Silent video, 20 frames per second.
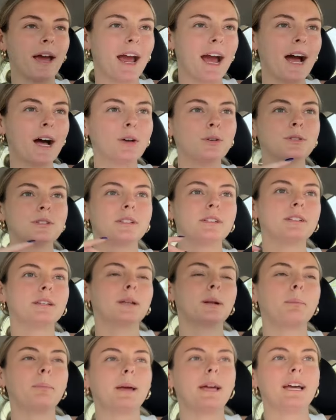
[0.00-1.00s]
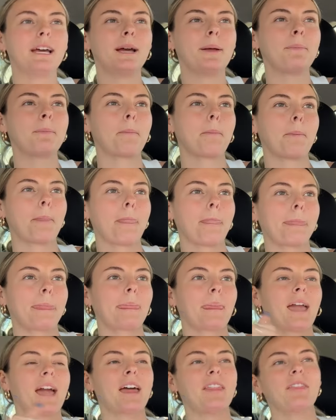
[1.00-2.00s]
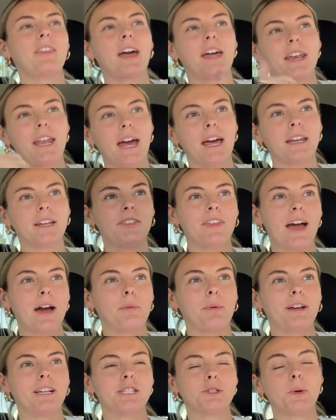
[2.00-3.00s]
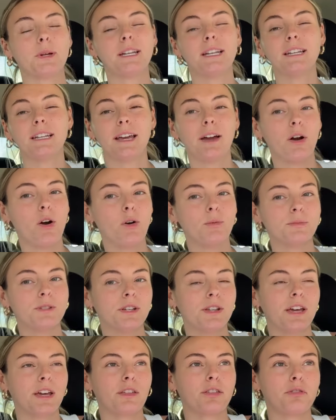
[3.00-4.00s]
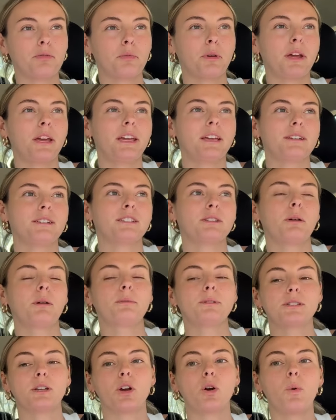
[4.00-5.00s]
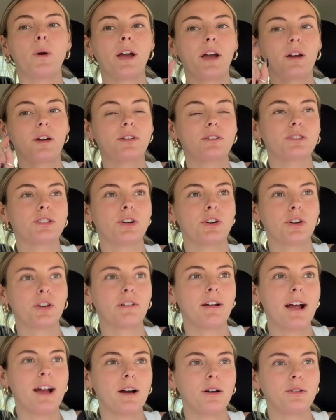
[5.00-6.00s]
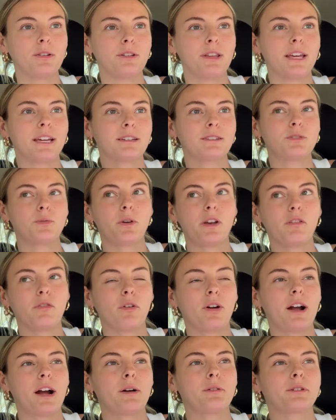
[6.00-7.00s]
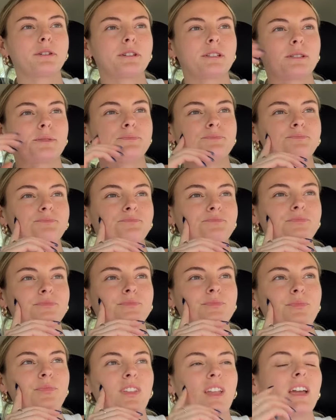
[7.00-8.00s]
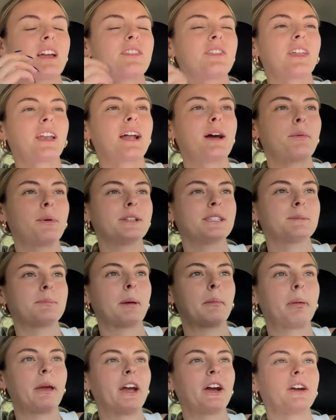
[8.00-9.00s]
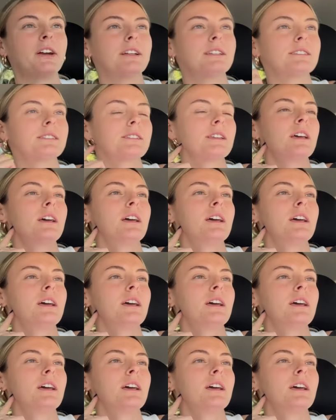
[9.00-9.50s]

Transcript: house a little bit, and then headed that way. So I didn't get home till like 3, so it was a quick turnaround, like 24 hours that I went to my parents.